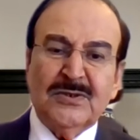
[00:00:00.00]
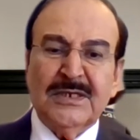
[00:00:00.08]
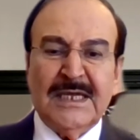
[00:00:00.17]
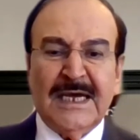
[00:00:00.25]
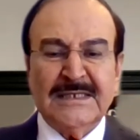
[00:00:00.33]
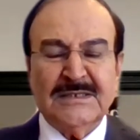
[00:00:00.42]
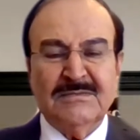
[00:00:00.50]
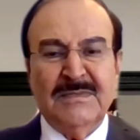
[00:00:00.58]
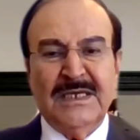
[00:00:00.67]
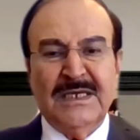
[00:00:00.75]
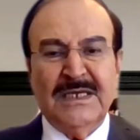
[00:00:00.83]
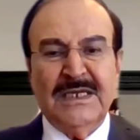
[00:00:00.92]
So it has
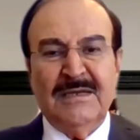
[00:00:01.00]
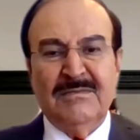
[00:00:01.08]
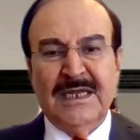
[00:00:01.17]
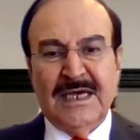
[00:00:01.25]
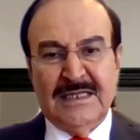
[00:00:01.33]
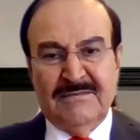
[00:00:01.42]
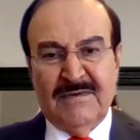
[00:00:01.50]
many, many